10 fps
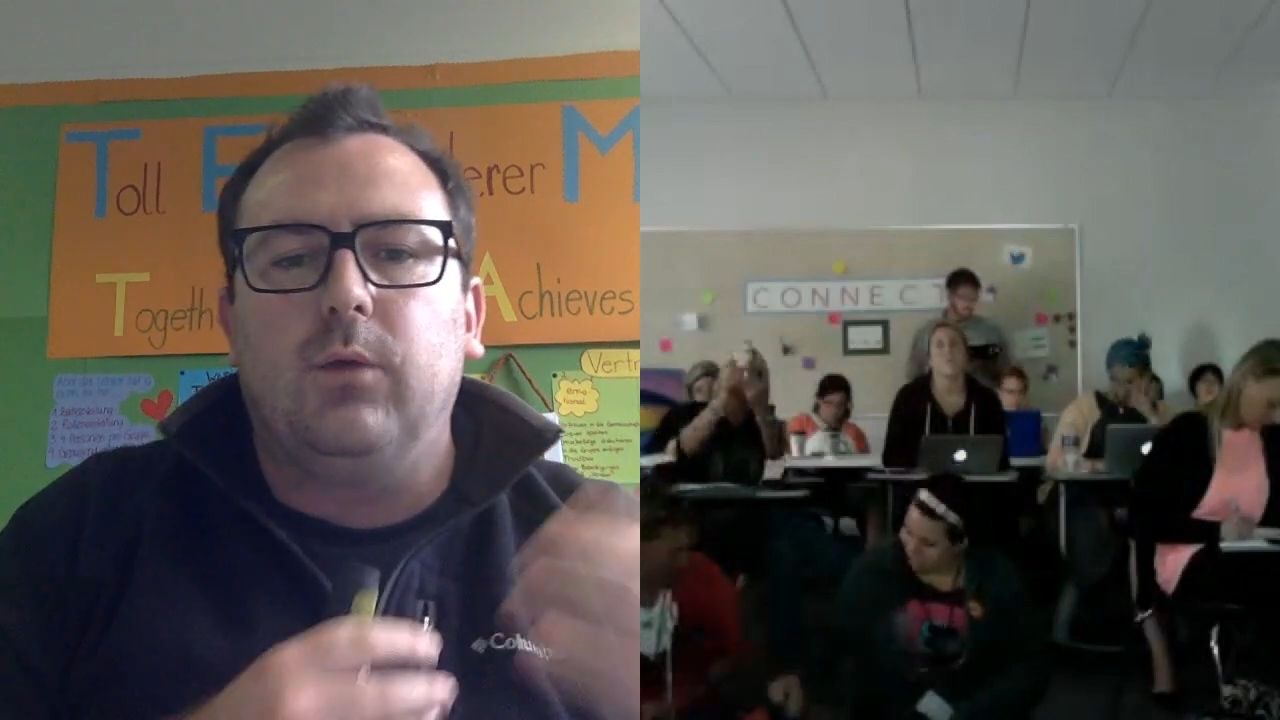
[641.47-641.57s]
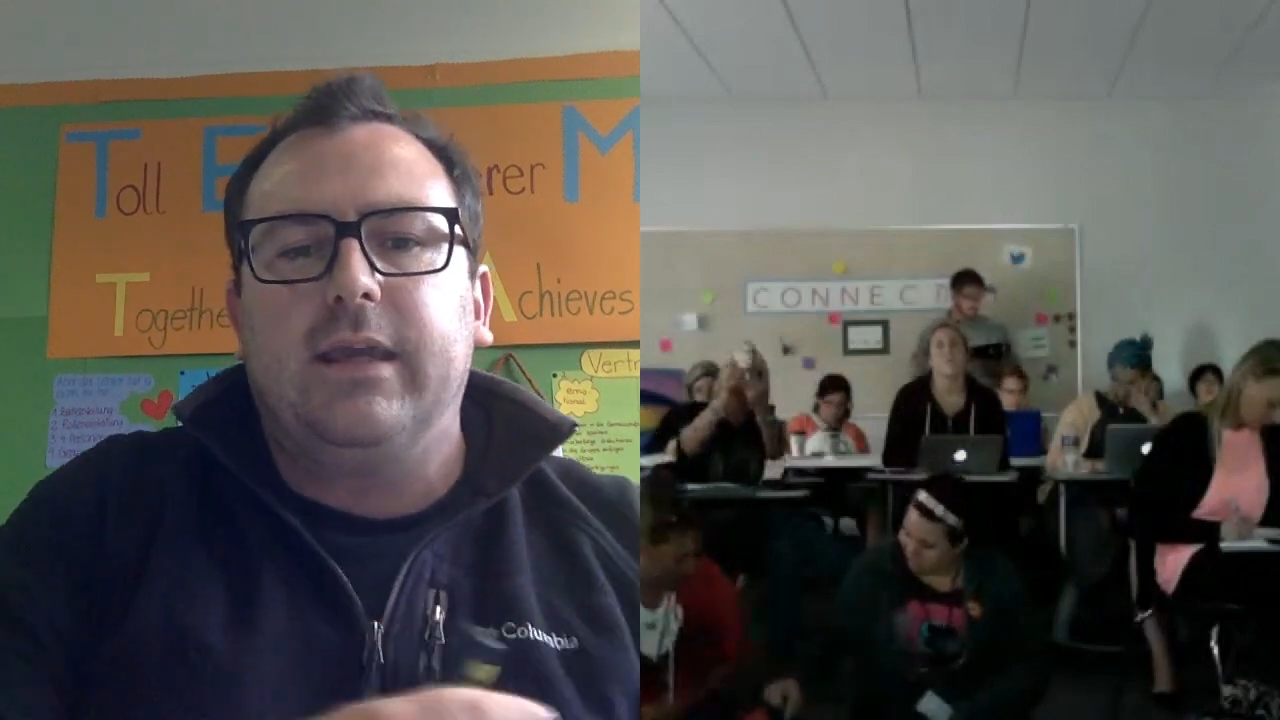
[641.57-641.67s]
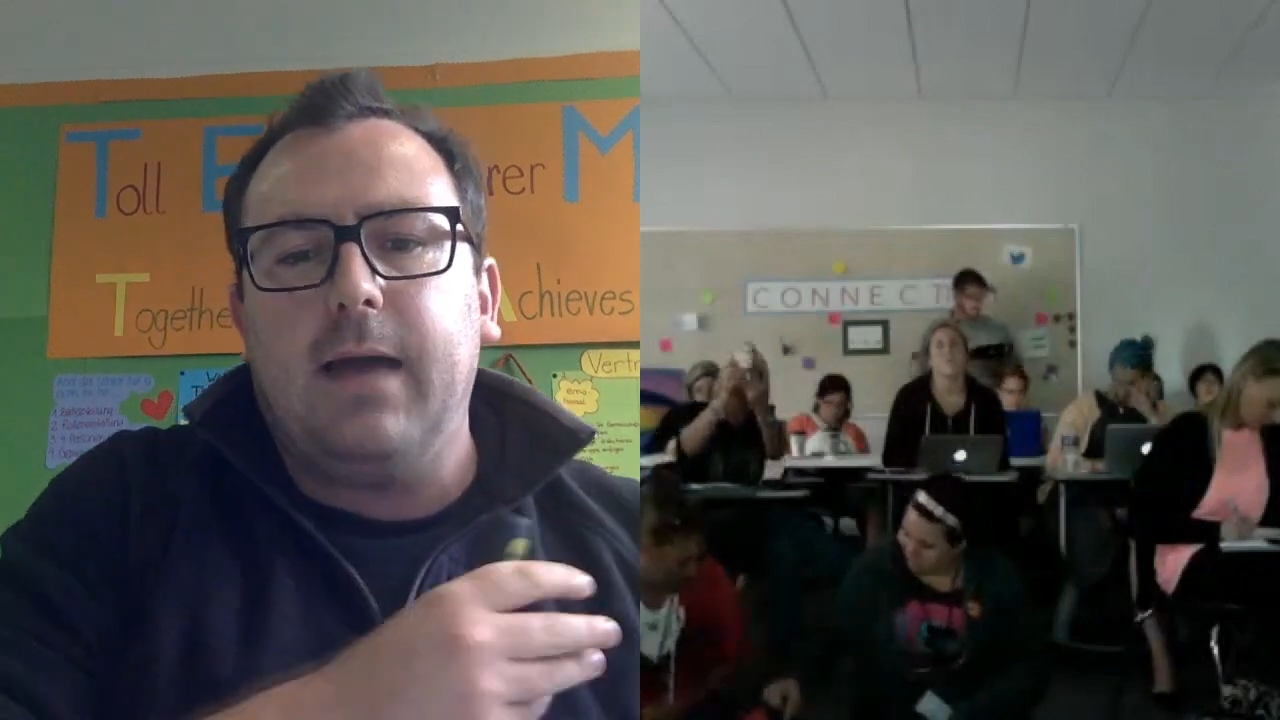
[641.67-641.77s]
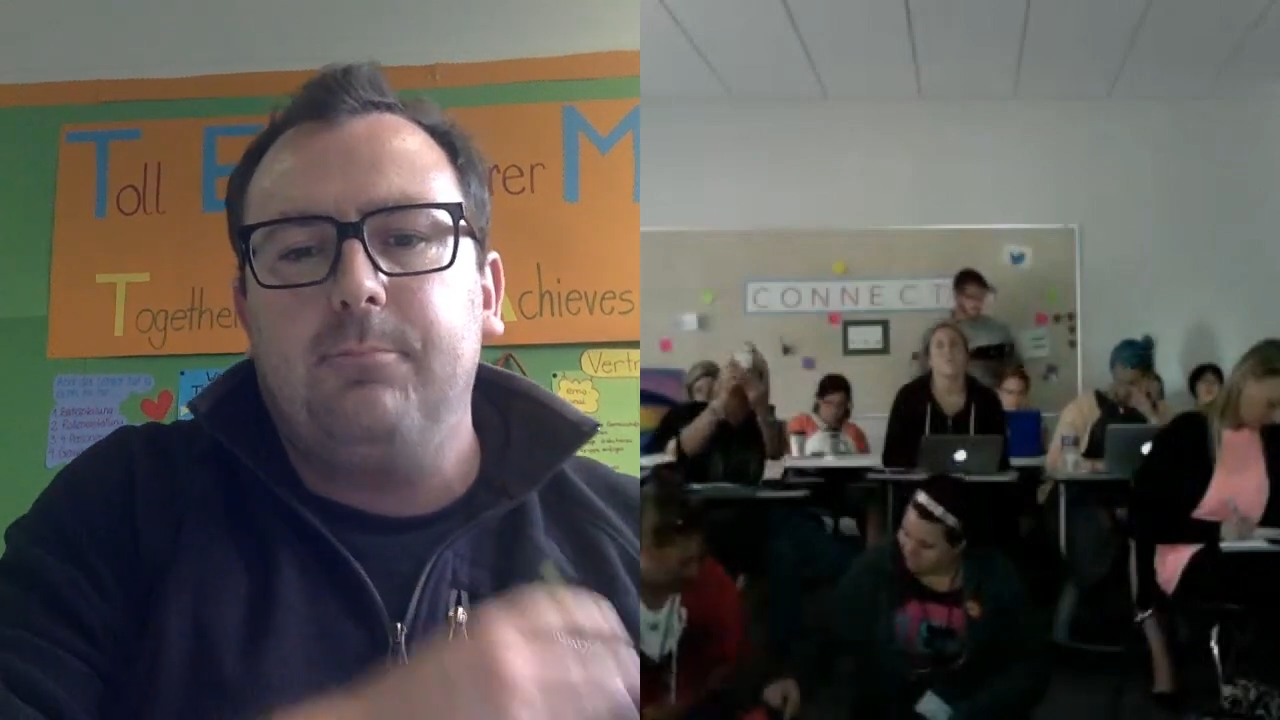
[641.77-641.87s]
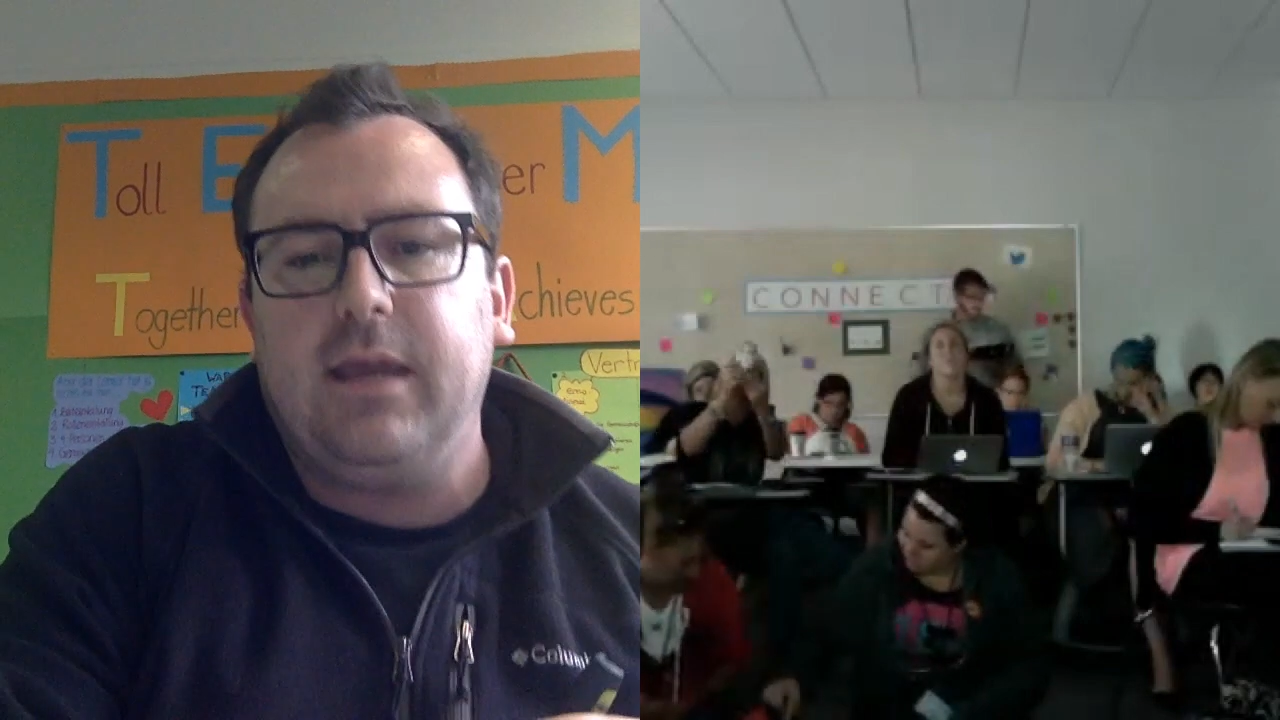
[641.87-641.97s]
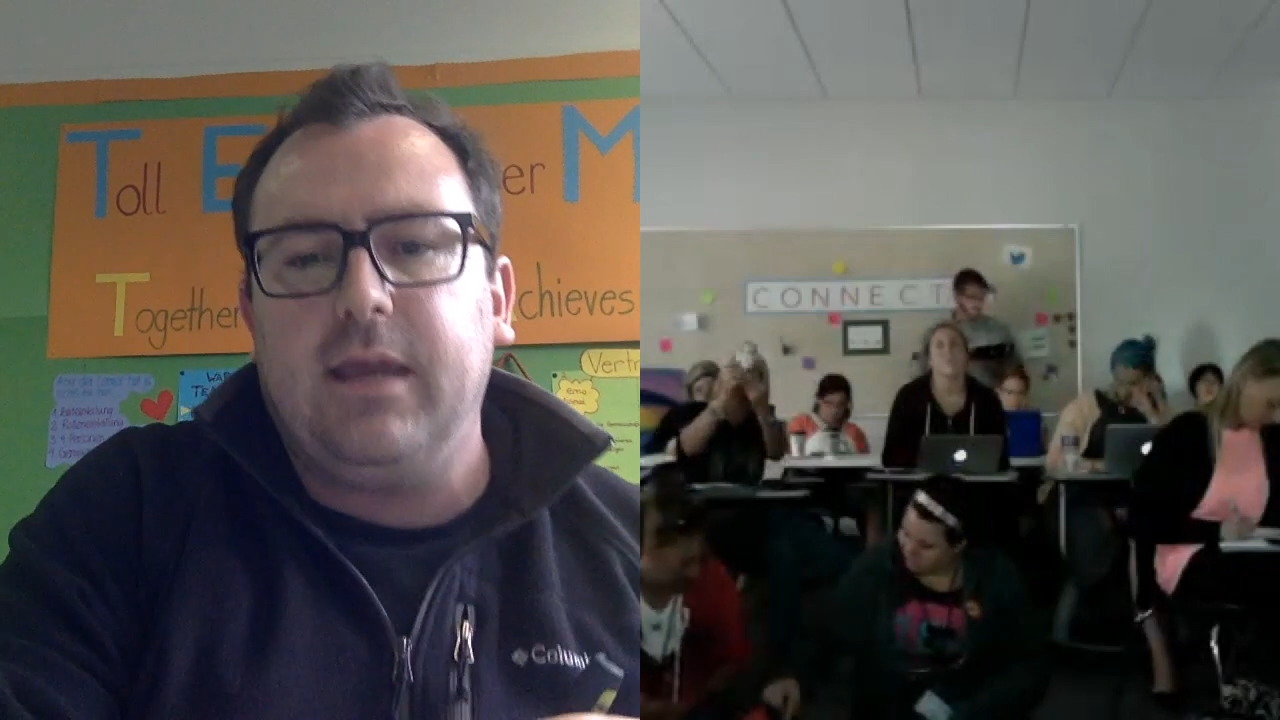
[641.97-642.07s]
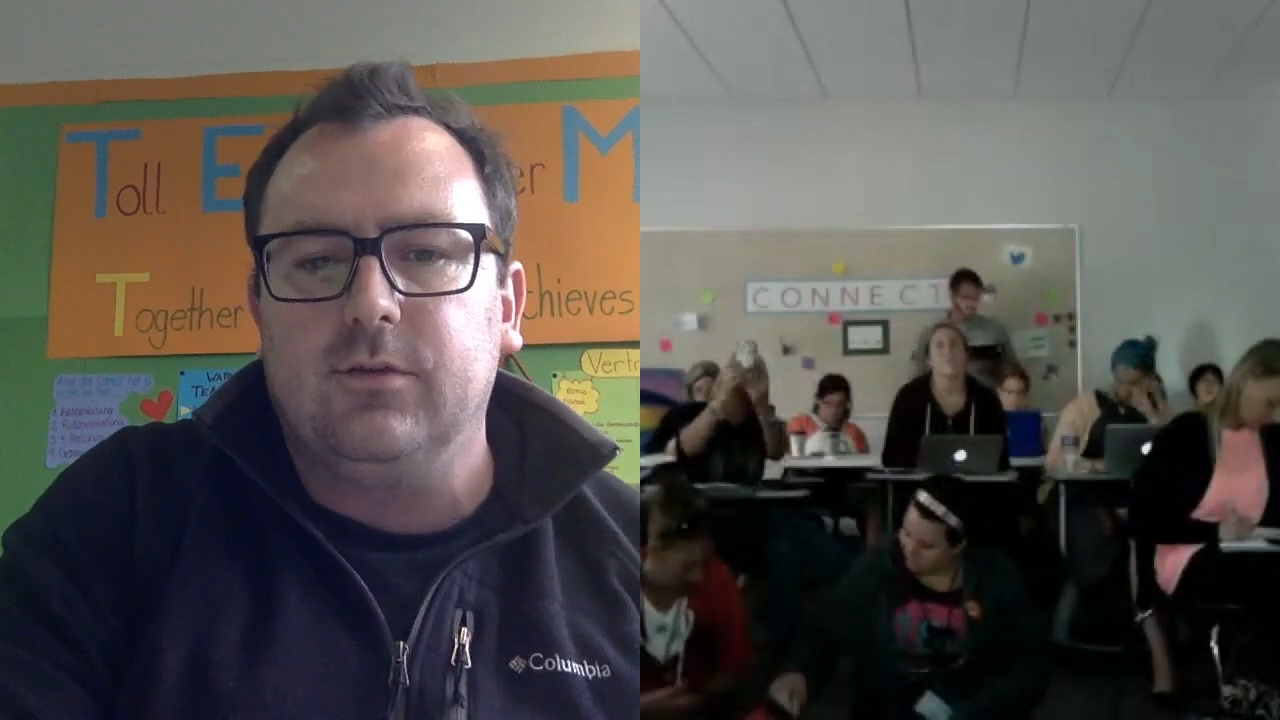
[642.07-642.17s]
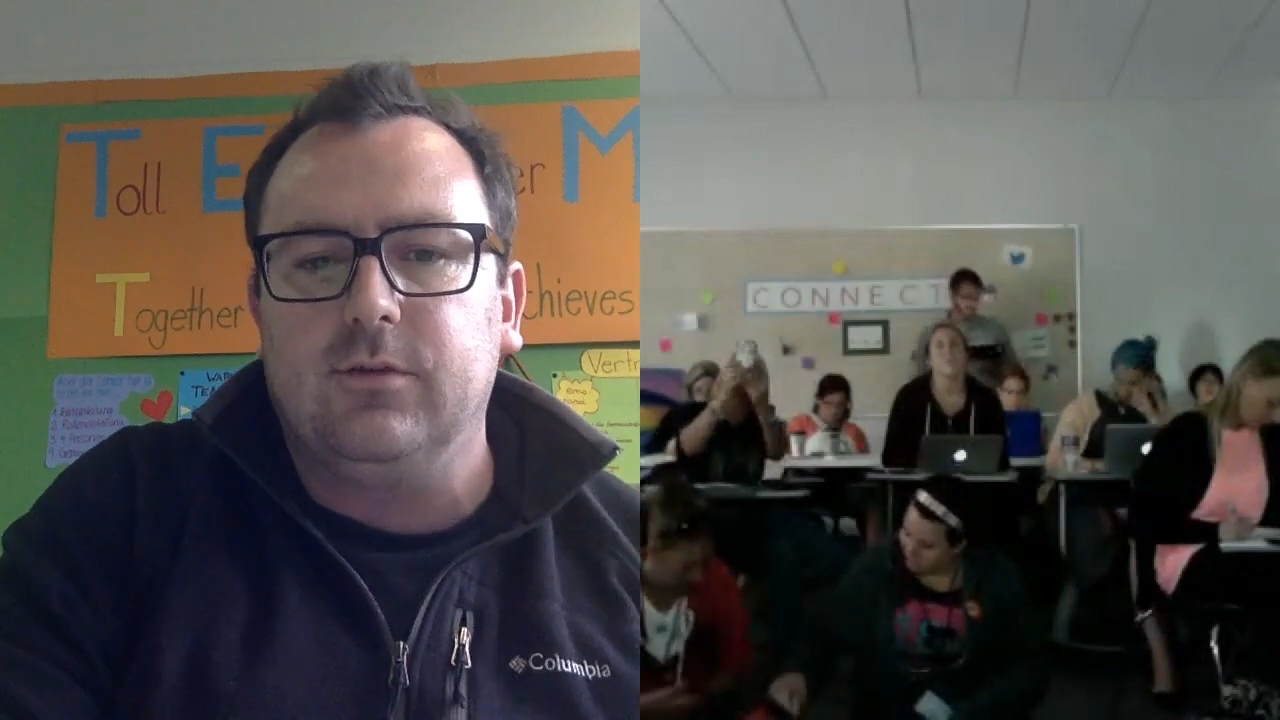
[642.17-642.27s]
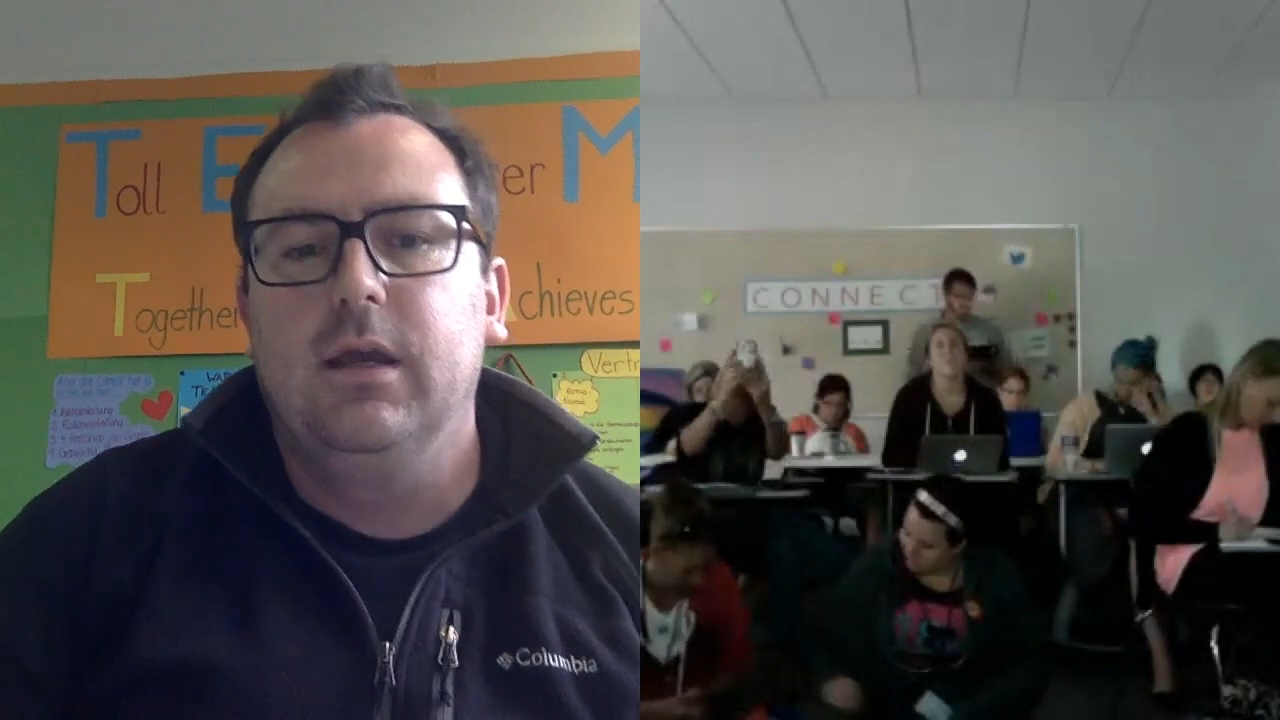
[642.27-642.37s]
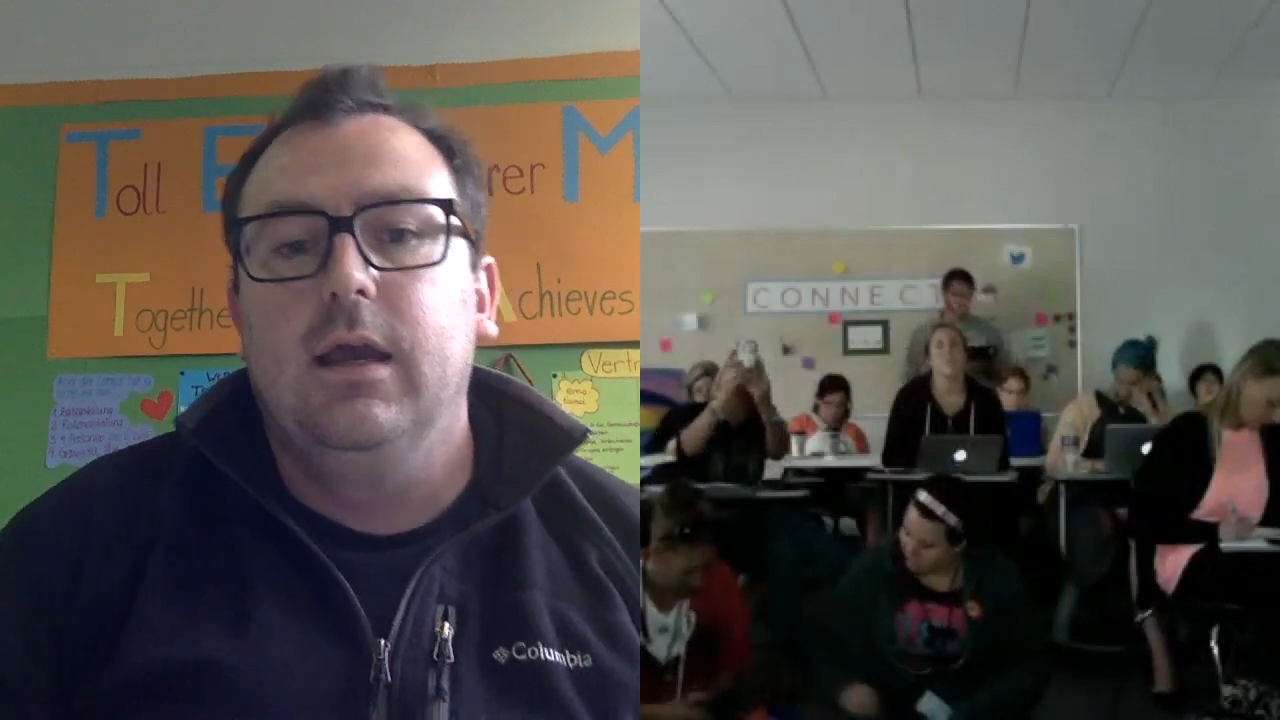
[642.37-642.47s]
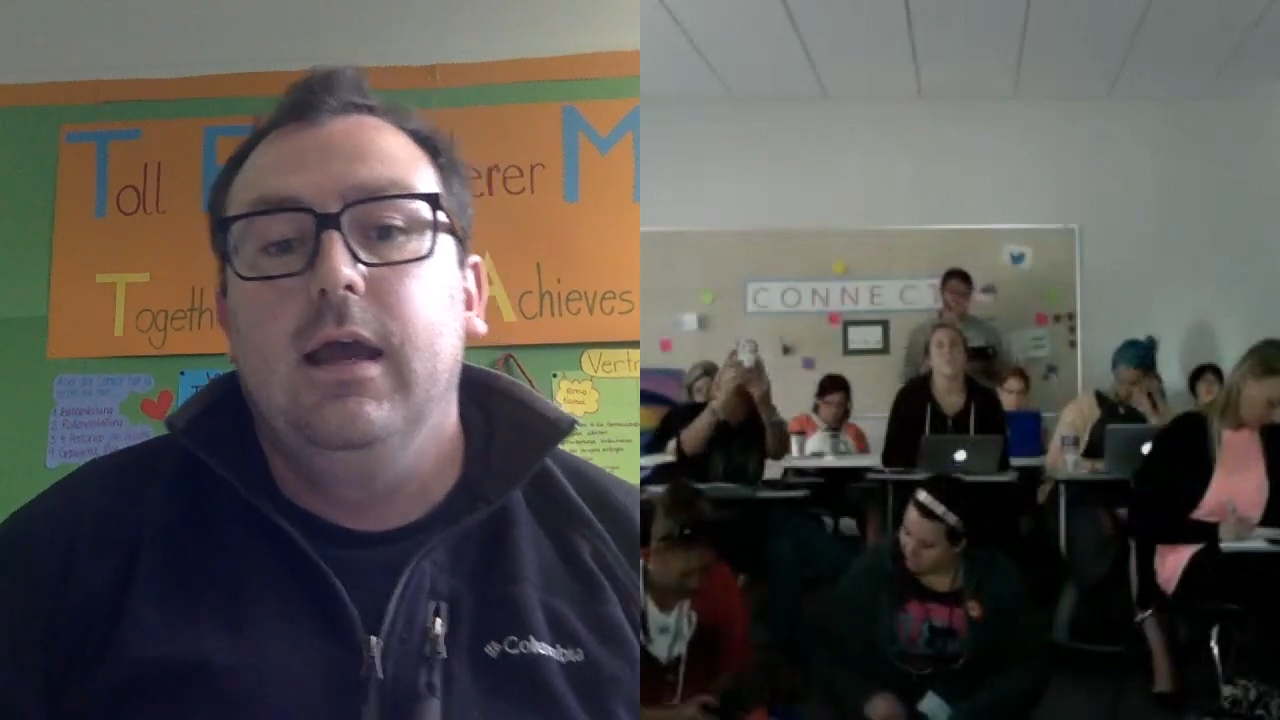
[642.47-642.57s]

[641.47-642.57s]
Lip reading: we can't paint them.